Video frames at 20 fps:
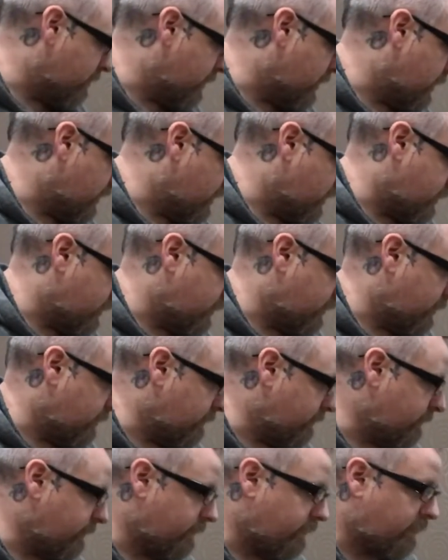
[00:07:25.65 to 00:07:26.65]
on
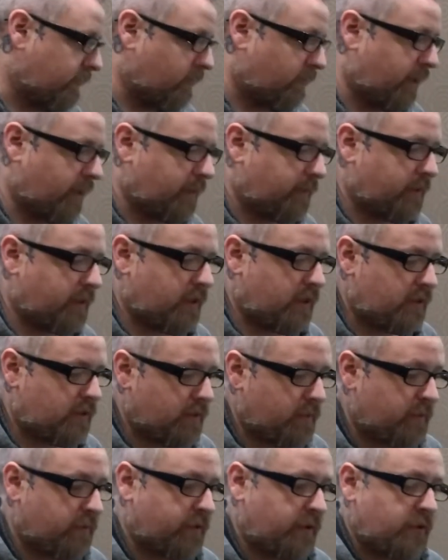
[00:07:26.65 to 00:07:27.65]
the recommendation of my
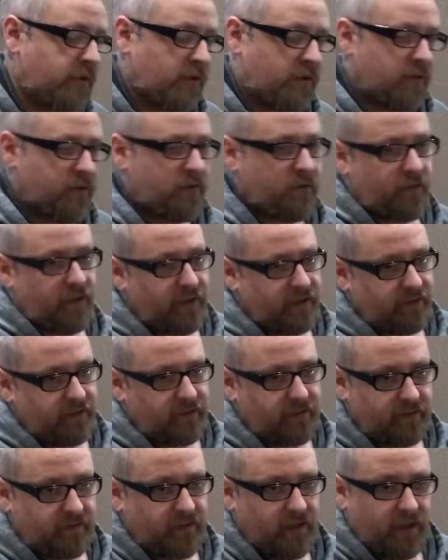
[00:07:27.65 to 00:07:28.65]
friend Sean, who has
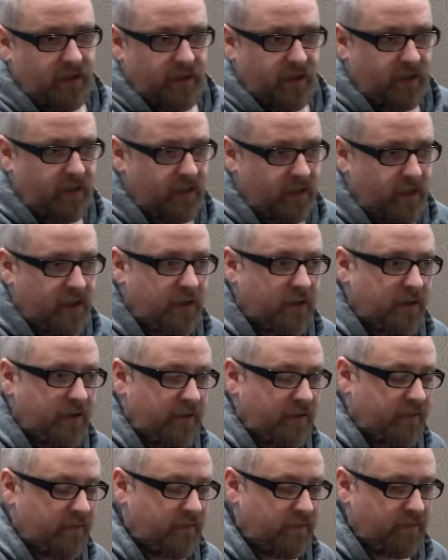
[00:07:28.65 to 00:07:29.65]
had Air in
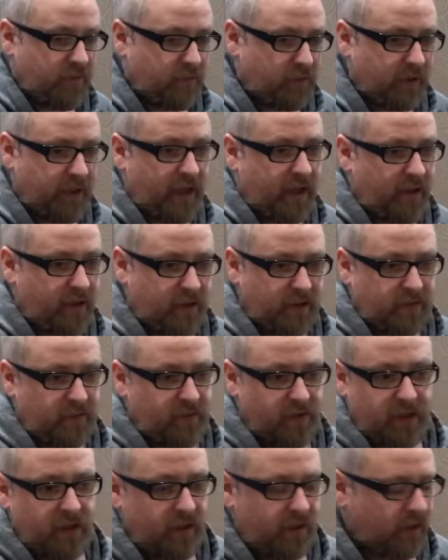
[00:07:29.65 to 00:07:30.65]
one car and has
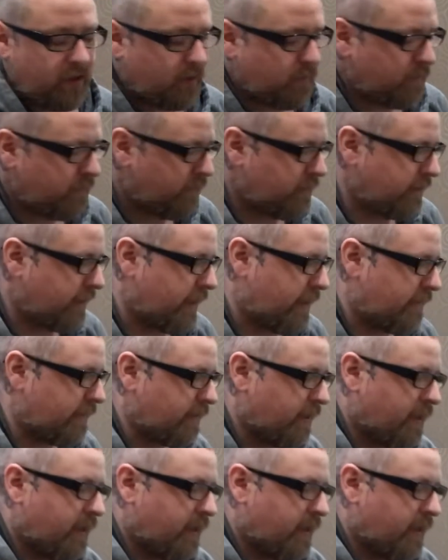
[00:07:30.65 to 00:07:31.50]
fitted in a couple of other cars.